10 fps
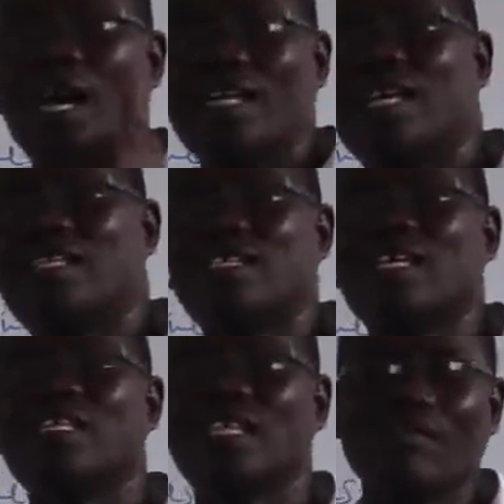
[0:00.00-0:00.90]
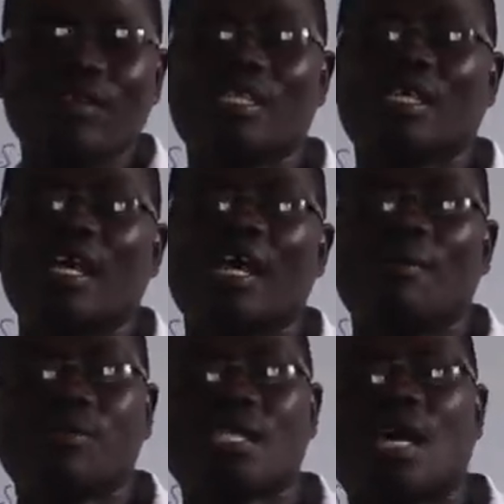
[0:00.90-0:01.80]
an adjective
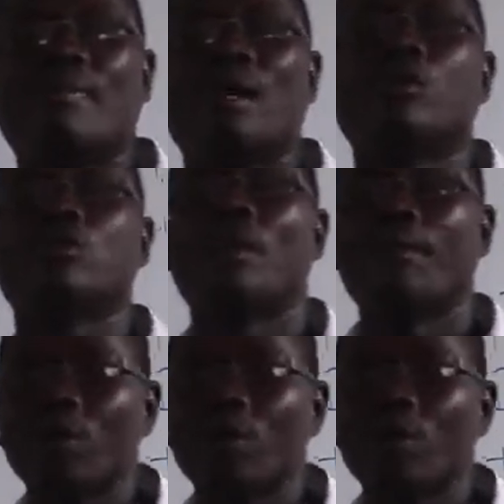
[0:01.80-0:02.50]
describes about